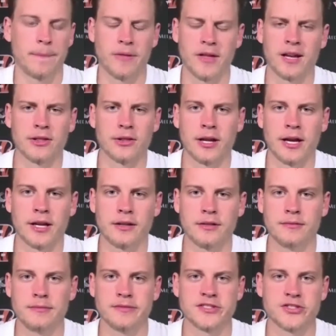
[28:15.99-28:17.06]
not a lot.
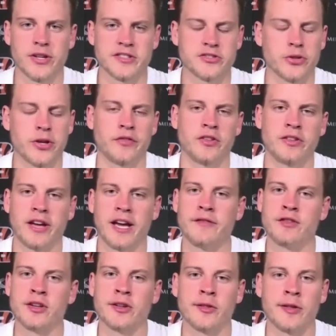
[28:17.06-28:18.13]
So I still have to
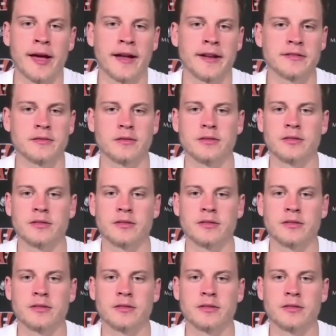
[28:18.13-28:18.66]
dive into that.